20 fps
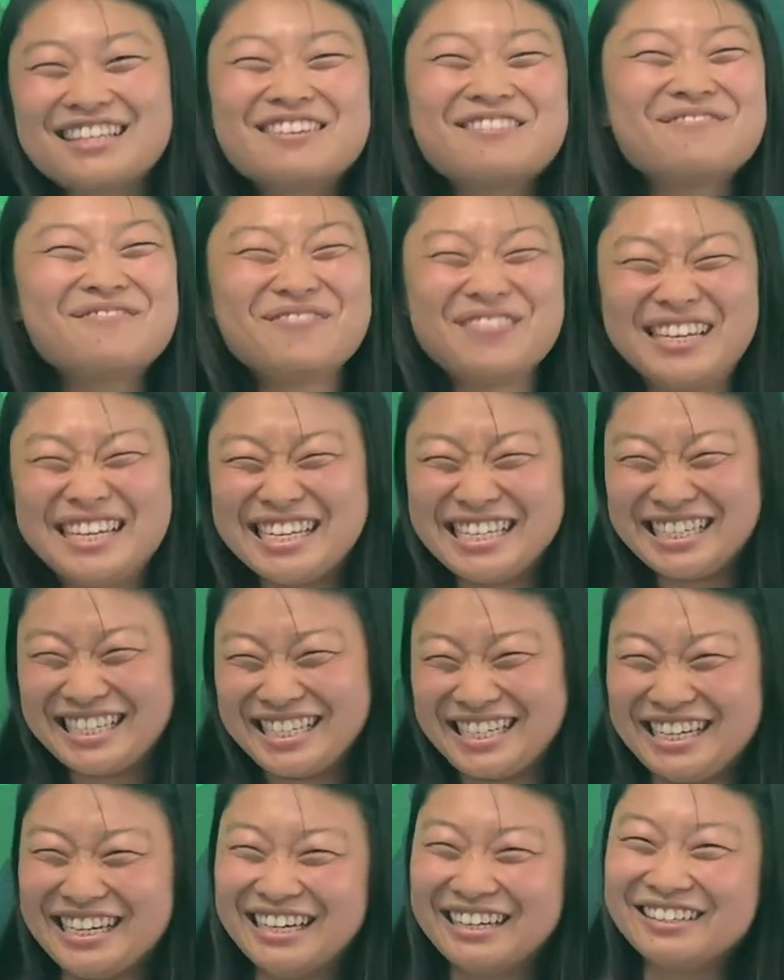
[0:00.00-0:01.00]
Me
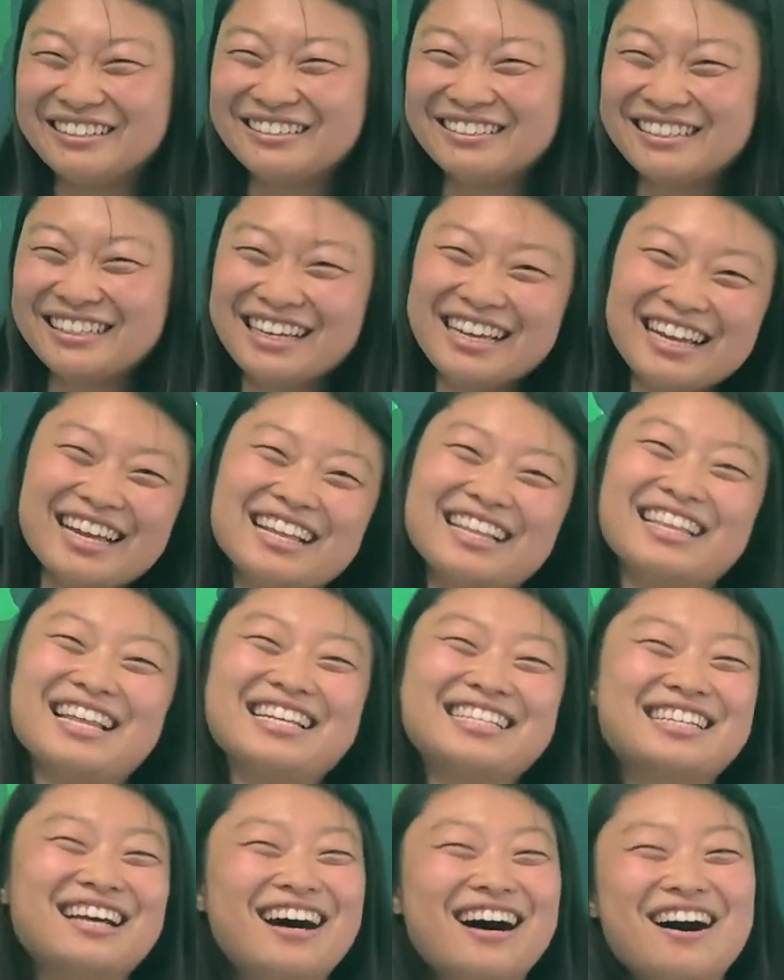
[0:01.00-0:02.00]
too.
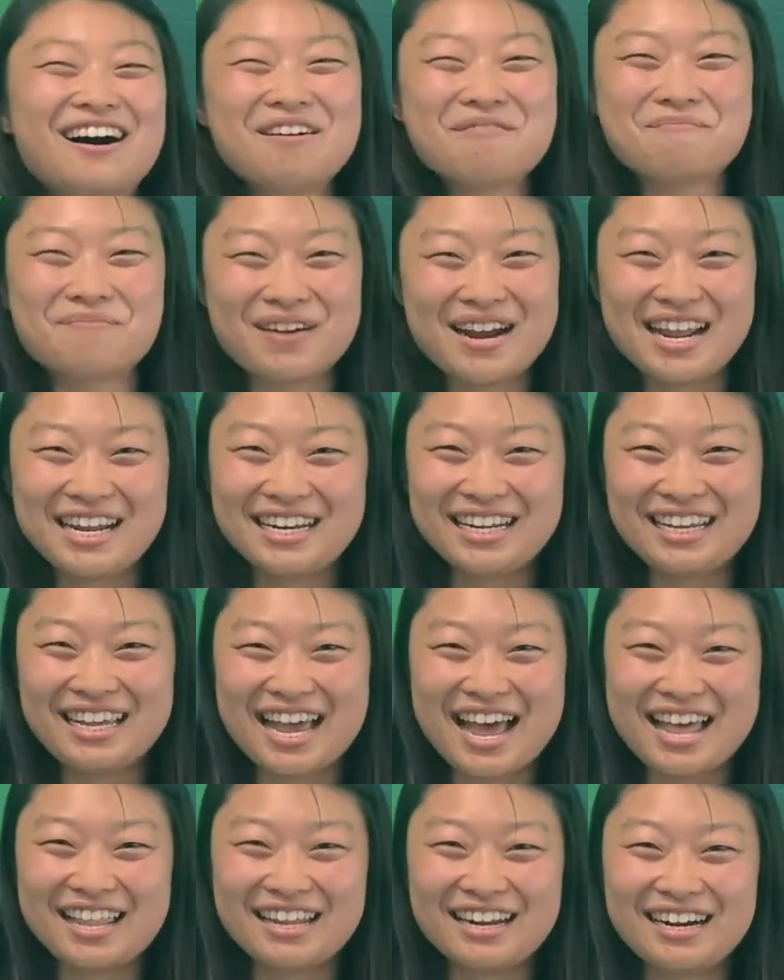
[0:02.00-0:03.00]
Let's all pray
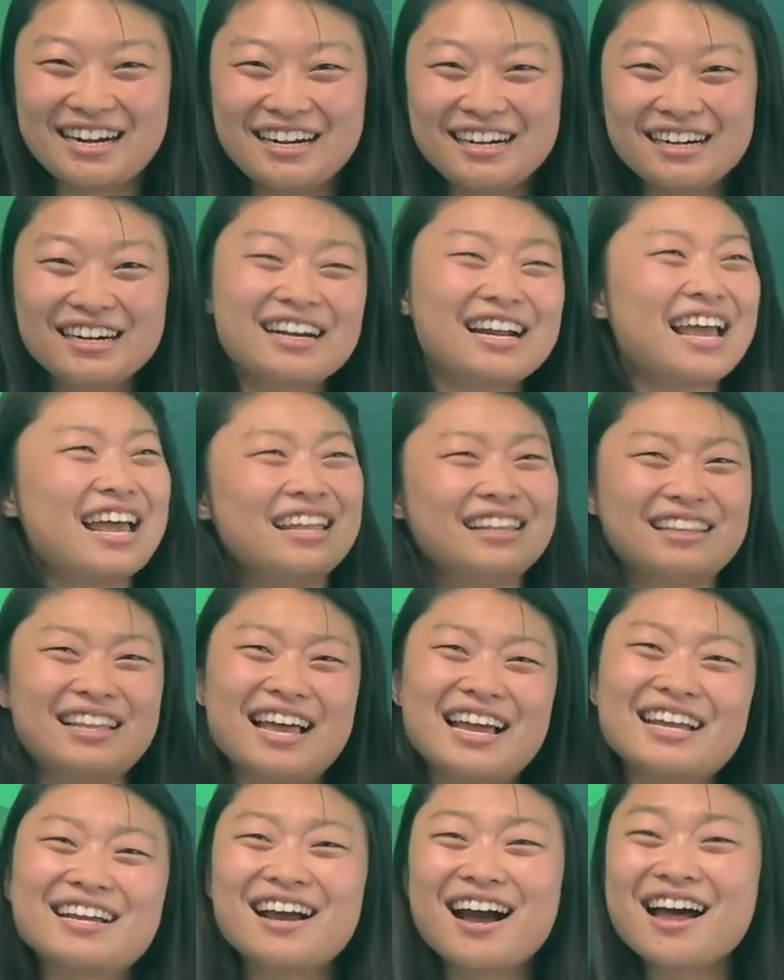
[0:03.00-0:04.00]
together and
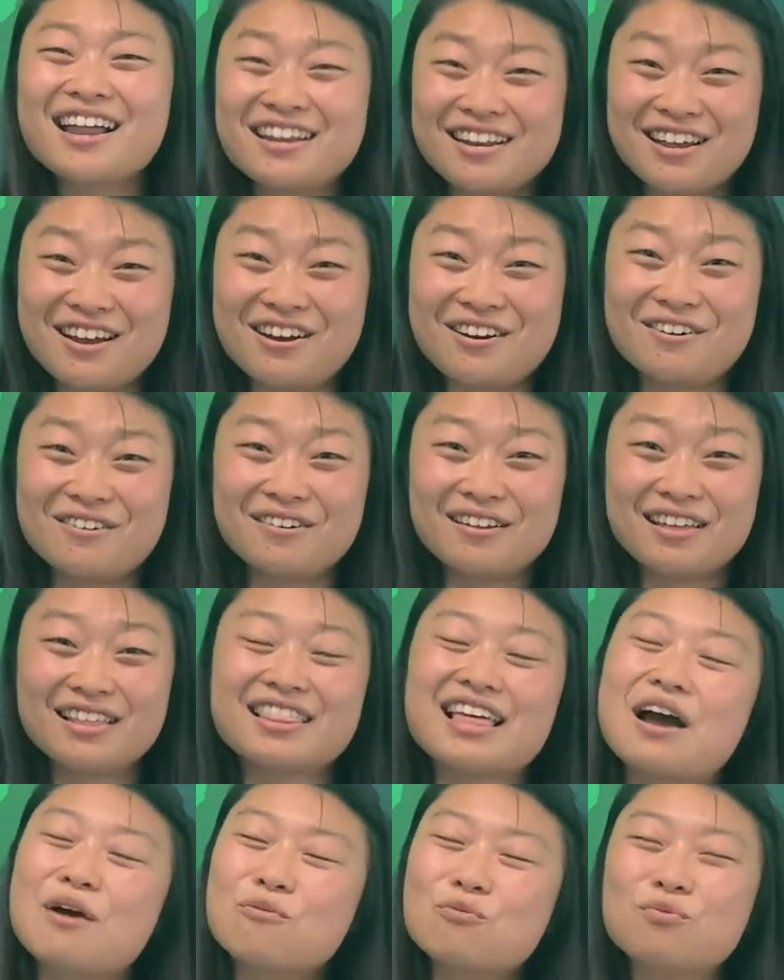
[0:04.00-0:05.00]
let God know
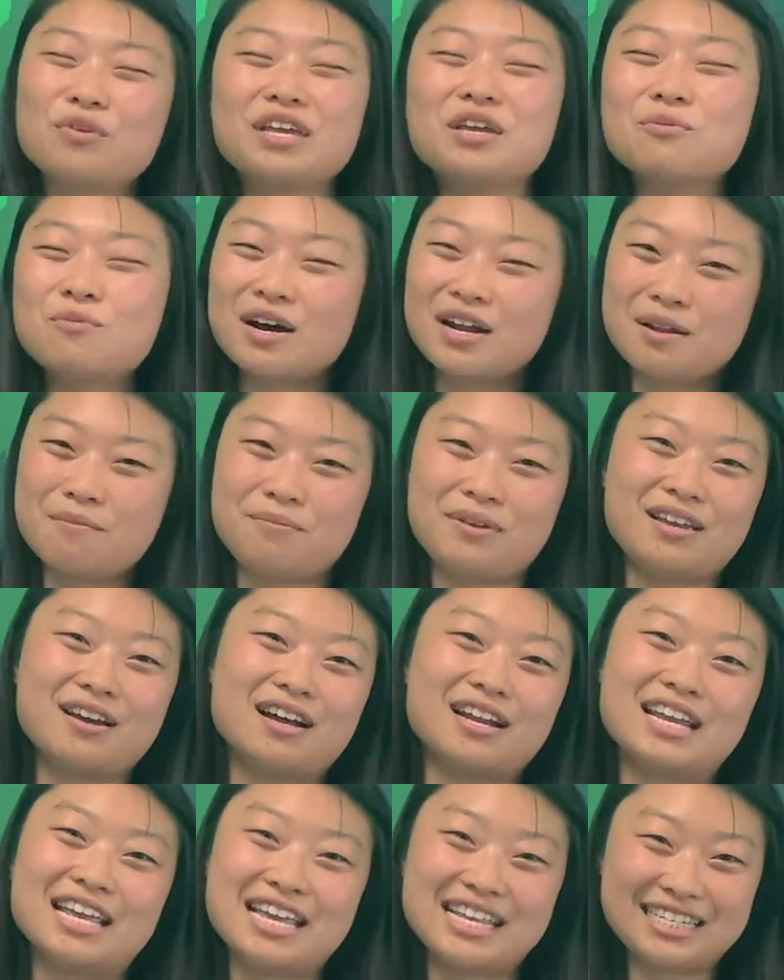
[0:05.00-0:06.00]
that we want to be
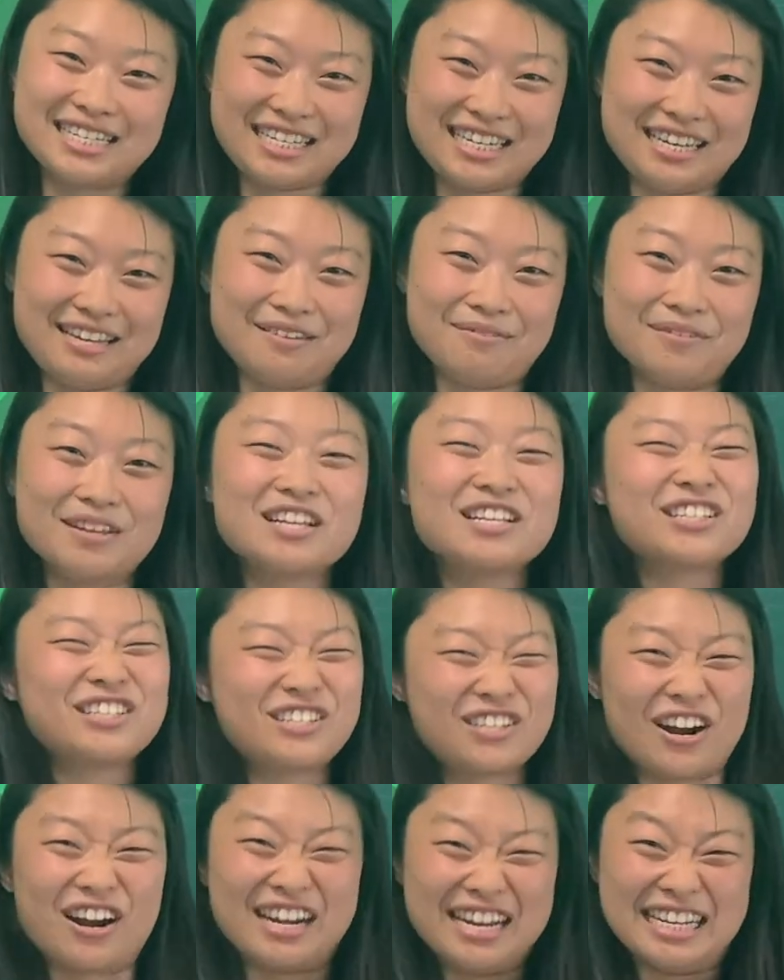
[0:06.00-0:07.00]
on His team
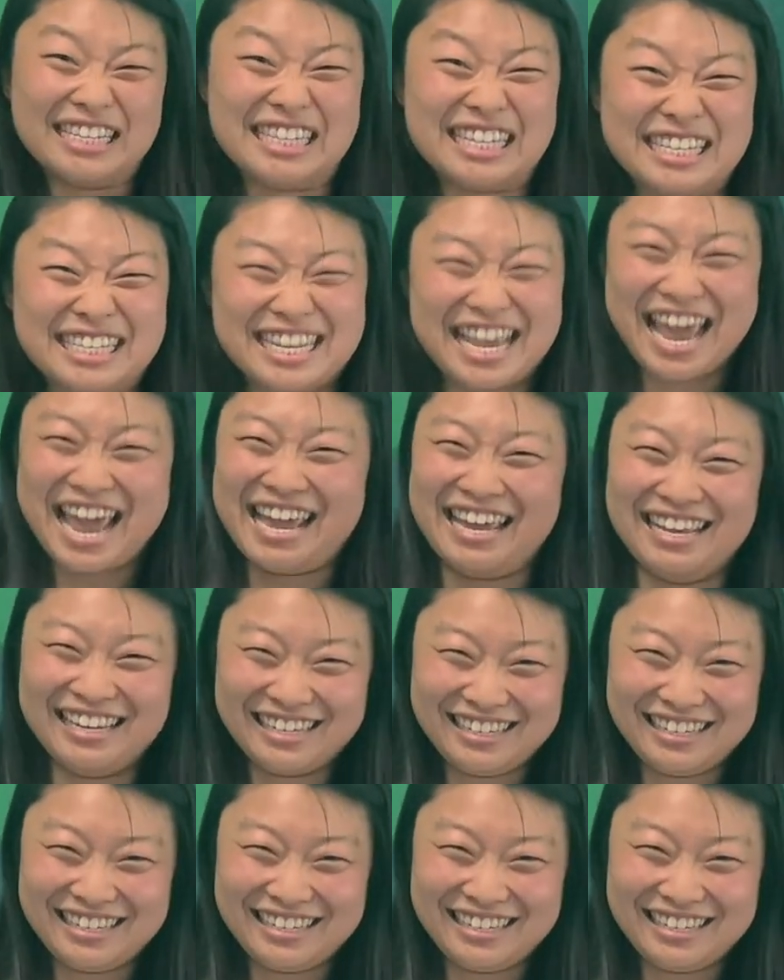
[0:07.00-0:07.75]
starting today.